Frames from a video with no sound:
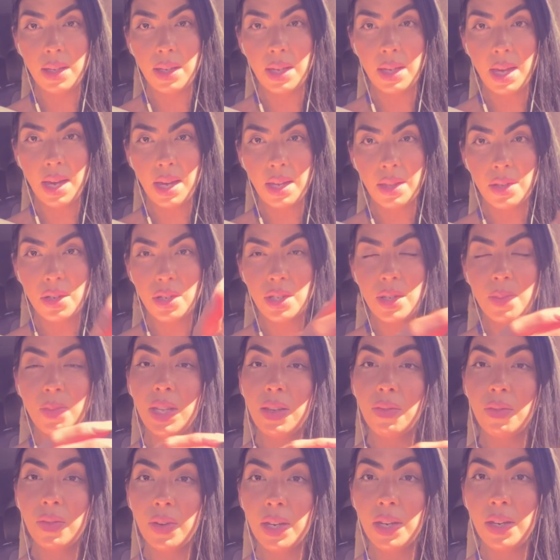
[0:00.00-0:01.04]
Yeah, there's
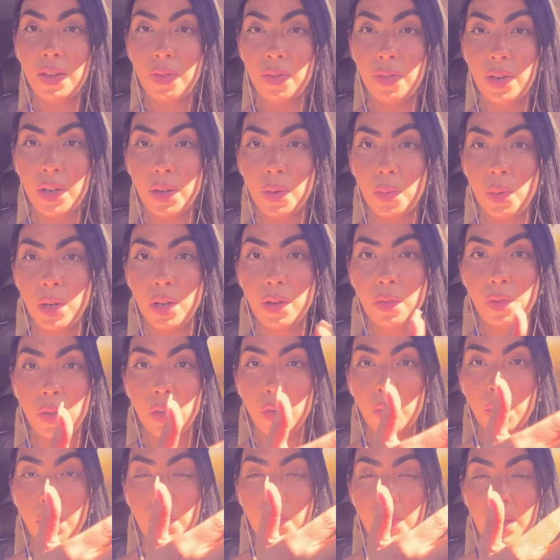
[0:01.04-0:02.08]
something very, very wonderful
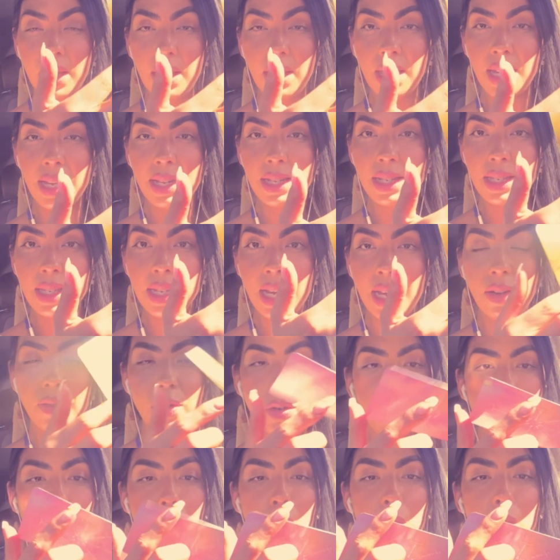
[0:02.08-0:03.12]
growing inside of
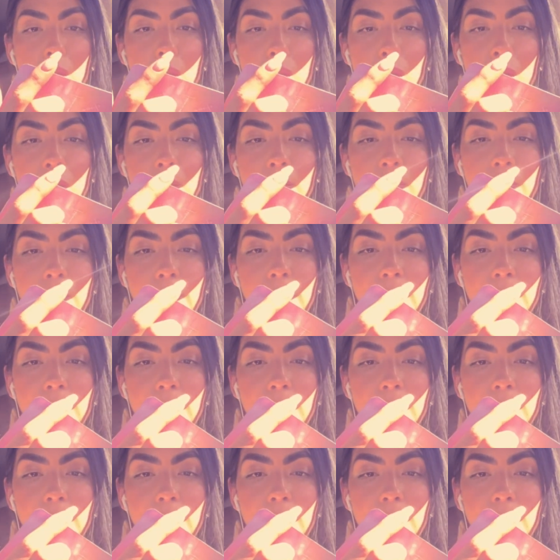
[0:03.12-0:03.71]
her womb.